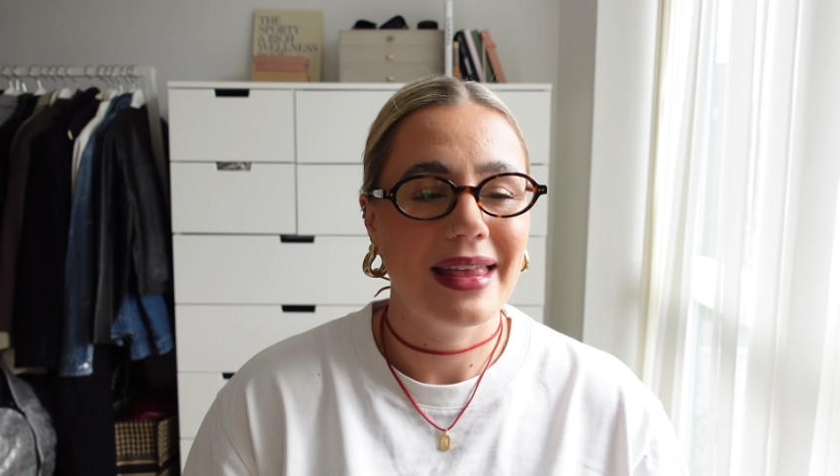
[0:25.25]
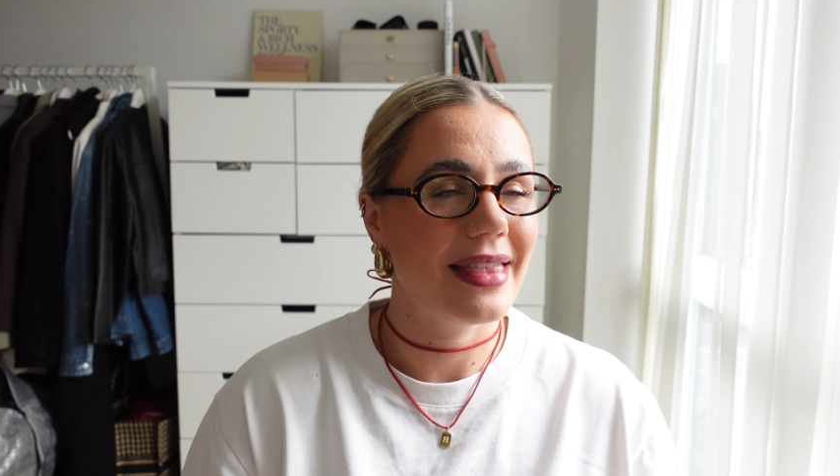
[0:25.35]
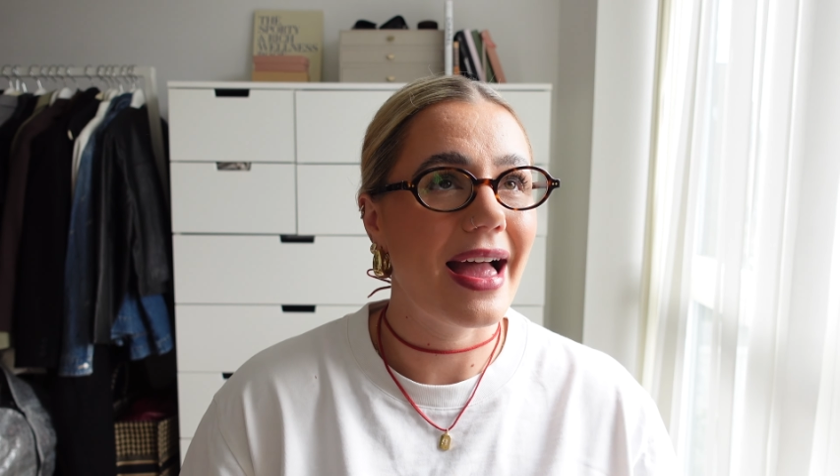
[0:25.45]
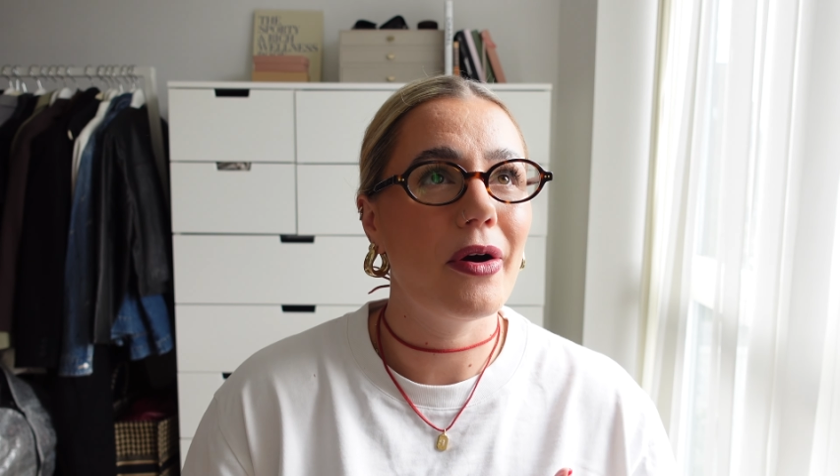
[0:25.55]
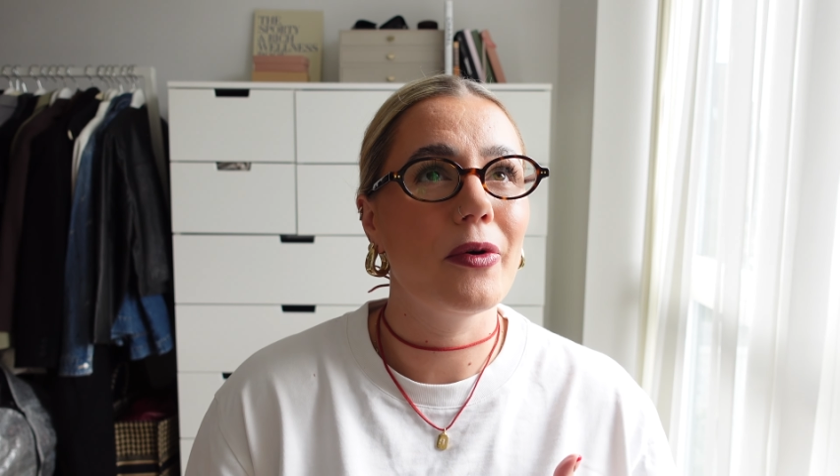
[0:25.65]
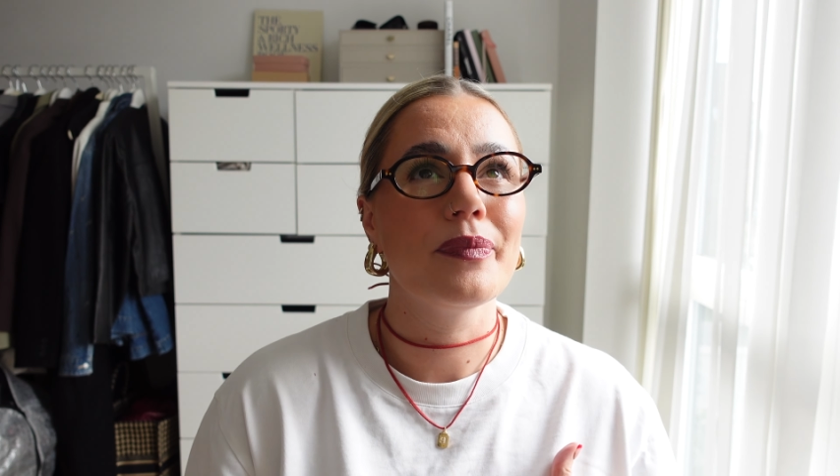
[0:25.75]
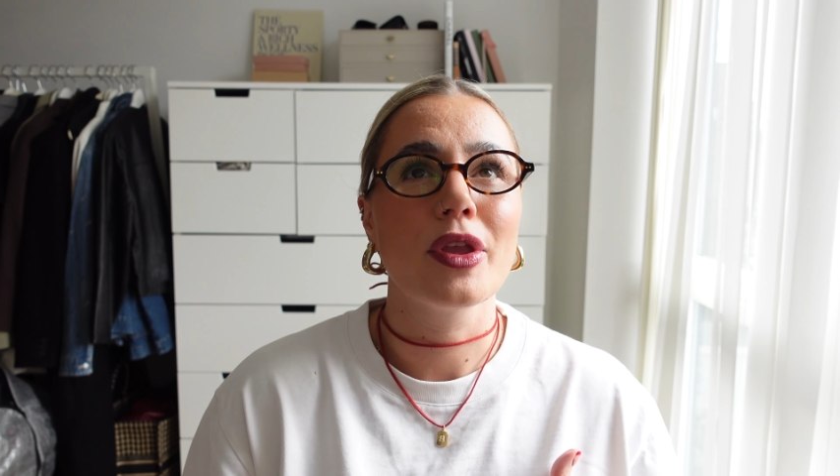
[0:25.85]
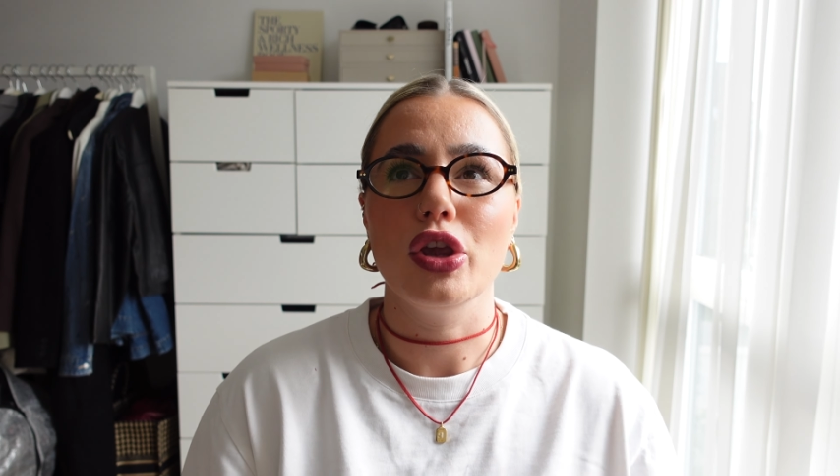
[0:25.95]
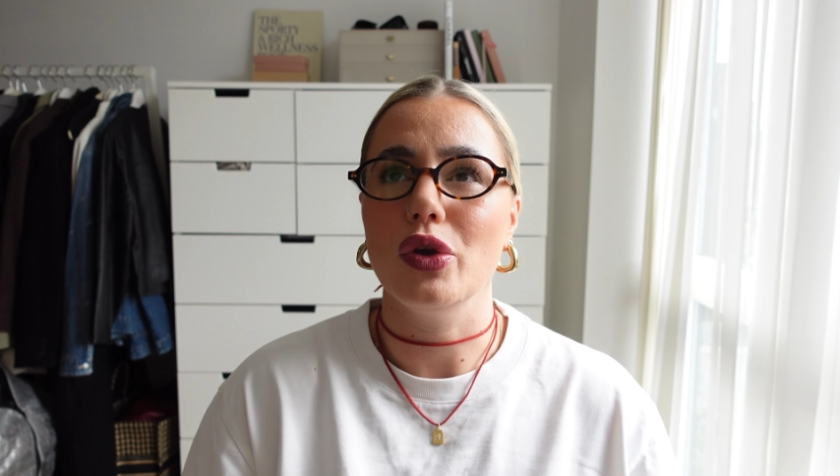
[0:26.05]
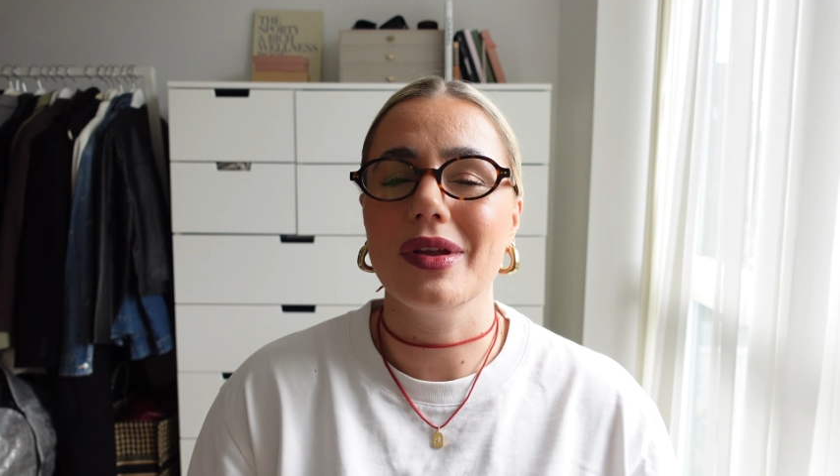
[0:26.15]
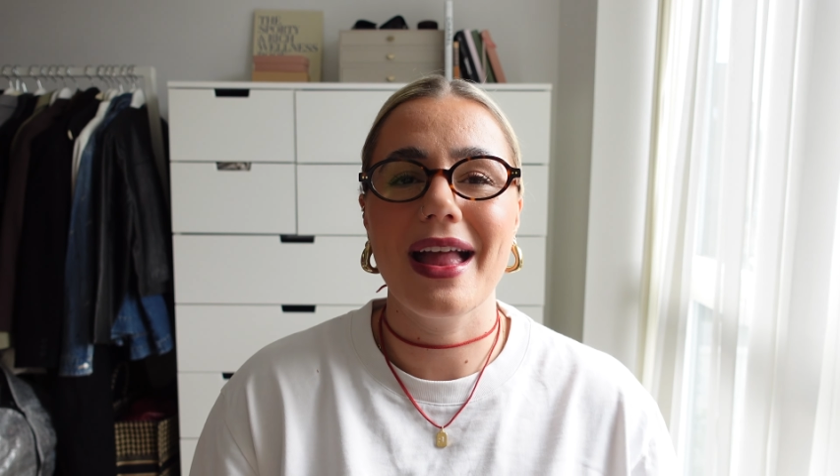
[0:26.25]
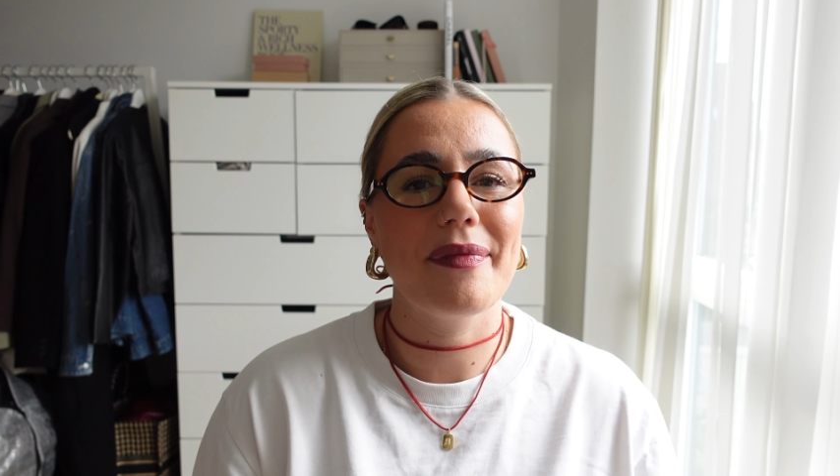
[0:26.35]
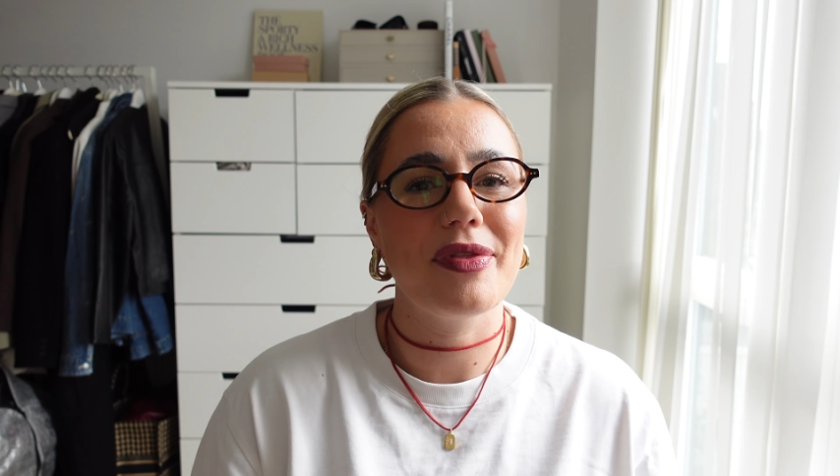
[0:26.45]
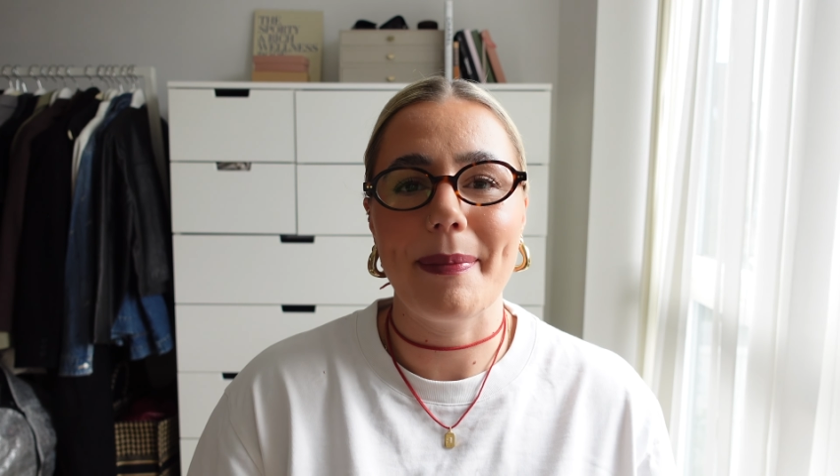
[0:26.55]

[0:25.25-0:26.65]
Now you can have the